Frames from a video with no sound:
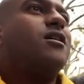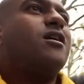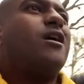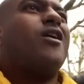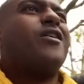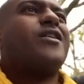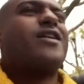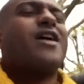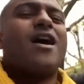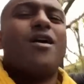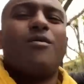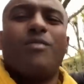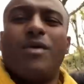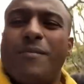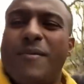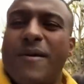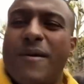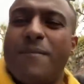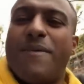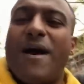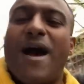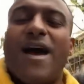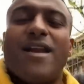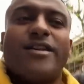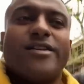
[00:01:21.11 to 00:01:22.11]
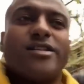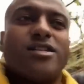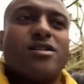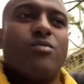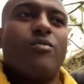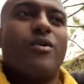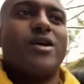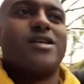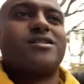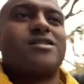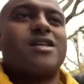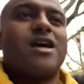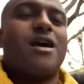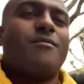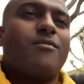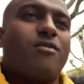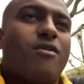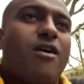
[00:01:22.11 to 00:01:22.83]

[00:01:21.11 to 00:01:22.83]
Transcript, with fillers: Oh yeah, we beat Palace and West Ham.